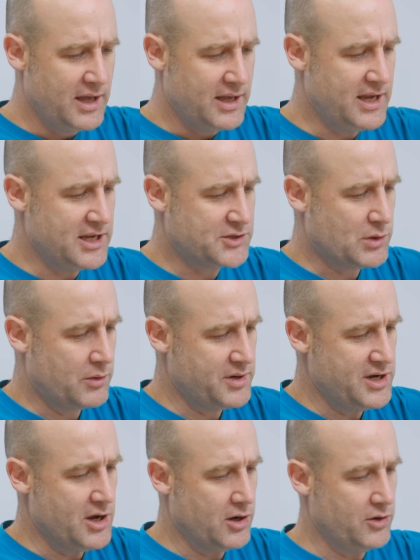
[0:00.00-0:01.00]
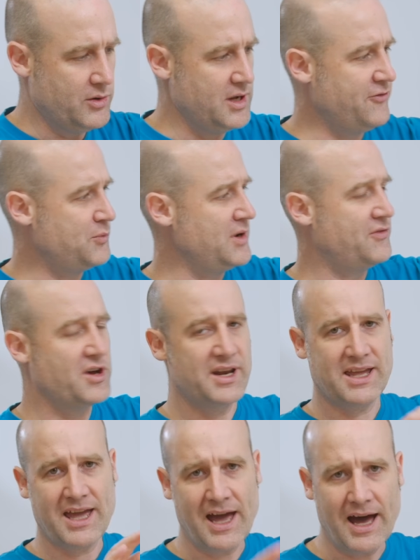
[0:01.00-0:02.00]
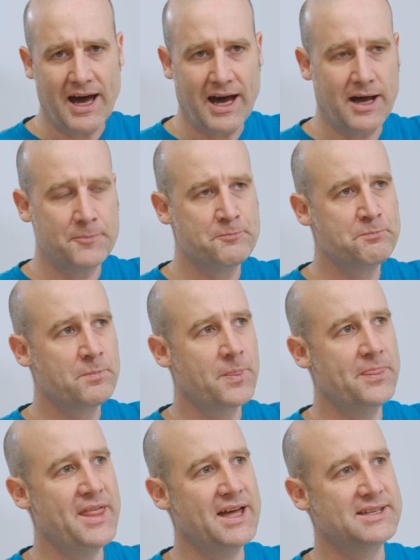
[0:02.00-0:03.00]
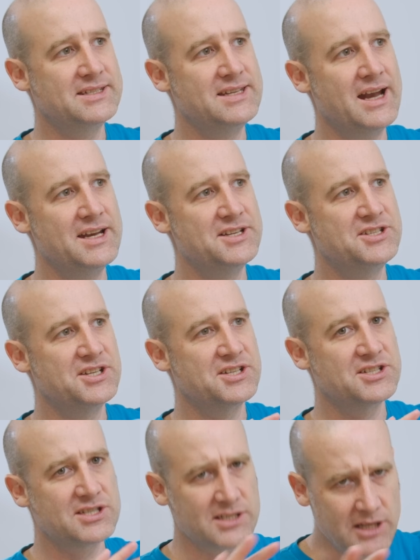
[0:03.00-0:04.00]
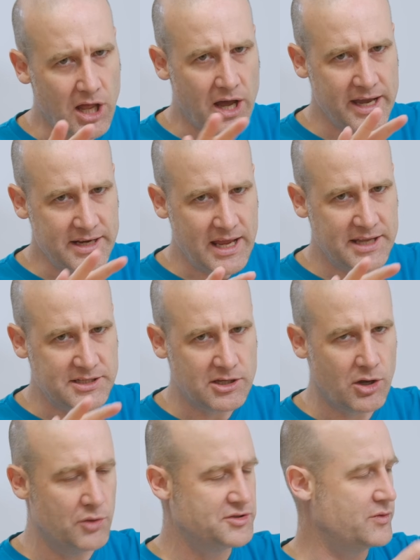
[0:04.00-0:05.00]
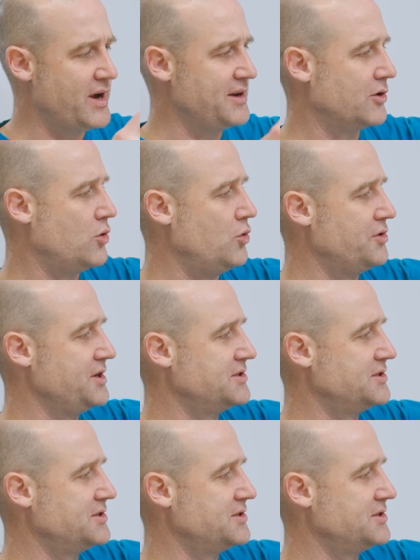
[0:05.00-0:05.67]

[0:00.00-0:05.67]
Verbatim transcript: here's what we know. If we've got a car that started to slide as it goes around a corner.